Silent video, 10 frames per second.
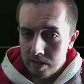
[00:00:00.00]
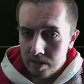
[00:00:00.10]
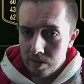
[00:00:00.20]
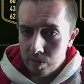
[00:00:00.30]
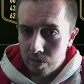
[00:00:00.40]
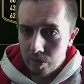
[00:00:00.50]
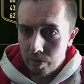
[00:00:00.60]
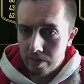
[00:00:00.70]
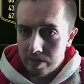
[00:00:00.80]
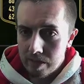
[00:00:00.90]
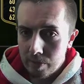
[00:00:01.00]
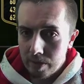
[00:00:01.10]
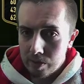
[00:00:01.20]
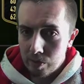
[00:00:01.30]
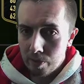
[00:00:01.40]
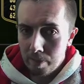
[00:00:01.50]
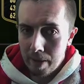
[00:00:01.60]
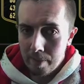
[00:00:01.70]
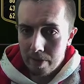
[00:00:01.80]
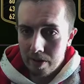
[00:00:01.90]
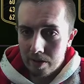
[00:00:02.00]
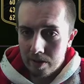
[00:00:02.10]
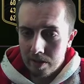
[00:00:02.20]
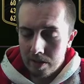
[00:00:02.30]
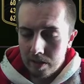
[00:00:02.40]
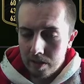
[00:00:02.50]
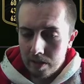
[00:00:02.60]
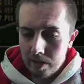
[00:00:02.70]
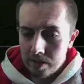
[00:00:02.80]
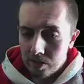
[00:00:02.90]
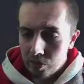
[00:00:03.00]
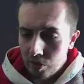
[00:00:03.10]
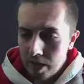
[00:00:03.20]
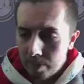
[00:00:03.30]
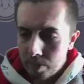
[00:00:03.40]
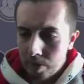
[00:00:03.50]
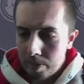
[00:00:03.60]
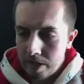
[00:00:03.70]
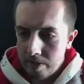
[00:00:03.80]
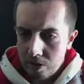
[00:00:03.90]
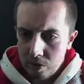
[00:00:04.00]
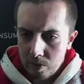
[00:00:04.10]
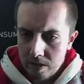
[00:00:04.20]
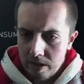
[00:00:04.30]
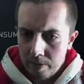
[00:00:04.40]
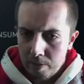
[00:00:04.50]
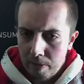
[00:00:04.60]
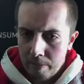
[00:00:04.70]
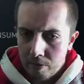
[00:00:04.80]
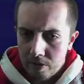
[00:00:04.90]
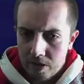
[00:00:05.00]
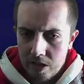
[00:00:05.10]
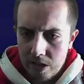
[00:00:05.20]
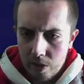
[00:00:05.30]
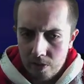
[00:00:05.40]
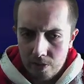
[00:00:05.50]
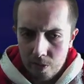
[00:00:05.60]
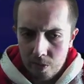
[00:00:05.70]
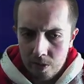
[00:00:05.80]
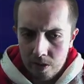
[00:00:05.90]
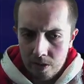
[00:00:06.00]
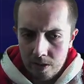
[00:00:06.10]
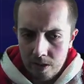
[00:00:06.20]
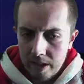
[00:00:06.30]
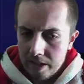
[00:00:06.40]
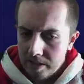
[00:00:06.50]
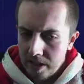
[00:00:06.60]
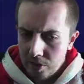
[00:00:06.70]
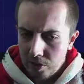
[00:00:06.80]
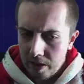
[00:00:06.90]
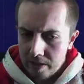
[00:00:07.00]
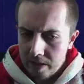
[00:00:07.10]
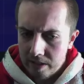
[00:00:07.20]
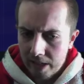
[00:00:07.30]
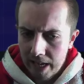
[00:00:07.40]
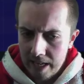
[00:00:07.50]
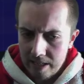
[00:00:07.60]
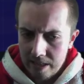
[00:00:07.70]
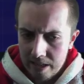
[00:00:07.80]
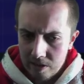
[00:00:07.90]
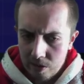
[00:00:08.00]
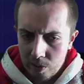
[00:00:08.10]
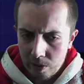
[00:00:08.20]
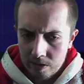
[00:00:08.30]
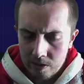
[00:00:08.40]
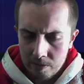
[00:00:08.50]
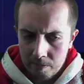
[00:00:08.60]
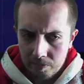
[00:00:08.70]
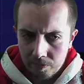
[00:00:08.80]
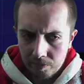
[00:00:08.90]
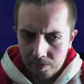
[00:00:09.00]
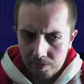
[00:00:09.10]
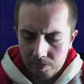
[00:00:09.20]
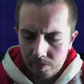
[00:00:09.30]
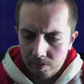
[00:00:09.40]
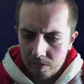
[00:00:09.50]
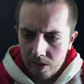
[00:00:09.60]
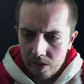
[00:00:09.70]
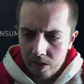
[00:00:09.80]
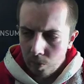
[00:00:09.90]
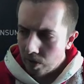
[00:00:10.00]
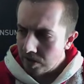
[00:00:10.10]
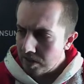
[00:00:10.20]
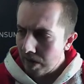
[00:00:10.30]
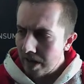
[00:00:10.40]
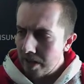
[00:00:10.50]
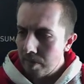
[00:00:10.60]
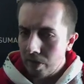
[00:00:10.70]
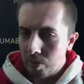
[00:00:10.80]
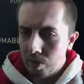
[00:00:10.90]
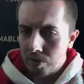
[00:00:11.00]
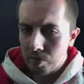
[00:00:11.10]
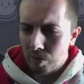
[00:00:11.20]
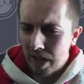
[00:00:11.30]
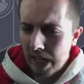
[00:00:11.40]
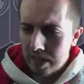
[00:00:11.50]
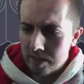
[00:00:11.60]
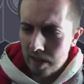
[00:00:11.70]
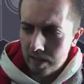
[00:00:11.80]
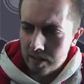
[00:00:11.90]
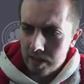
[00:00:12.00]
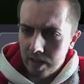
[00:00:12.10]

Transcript: So we've got in the way of the team of the week. So we've got Bamba. He's untradeable, I believe. I just want to see how much Bamba is actually going for. Yeah, see, that's crazy. He's like 80,000 coins. Whereas his player of the month was, what, 86?